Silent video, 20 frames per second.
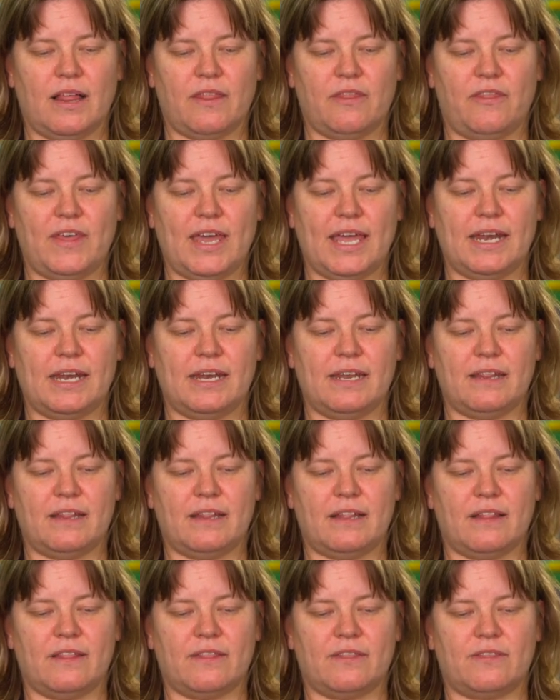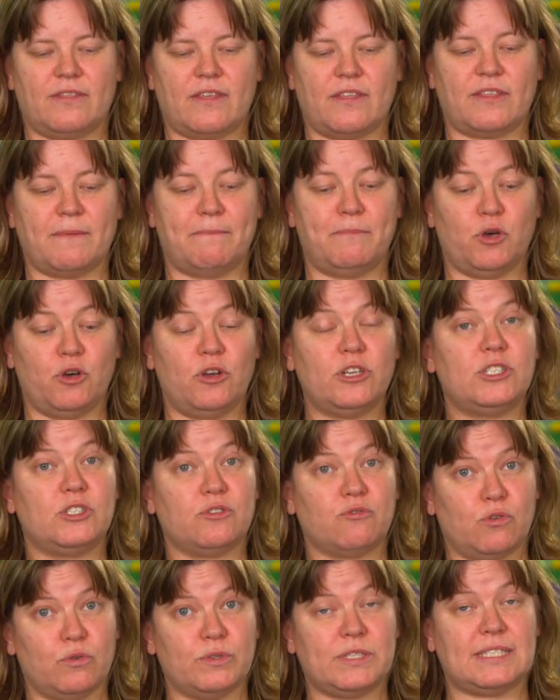Then that the birds
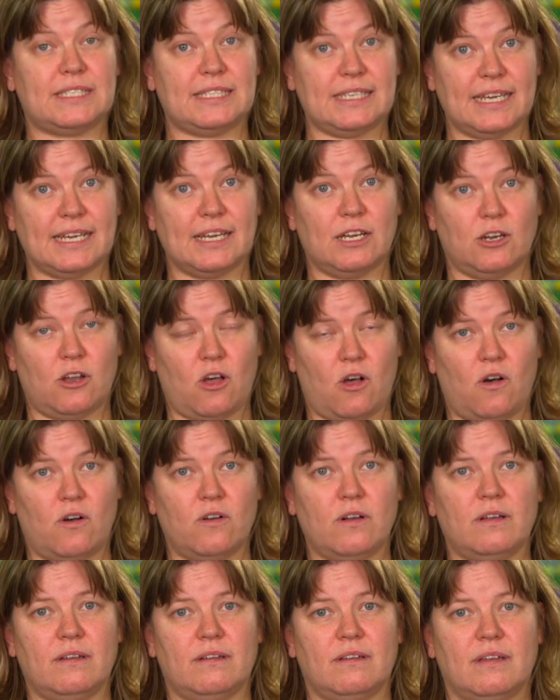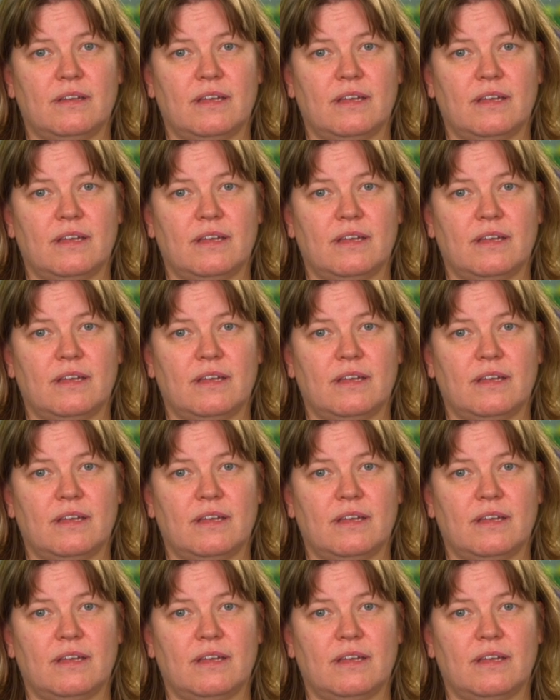are all singing along,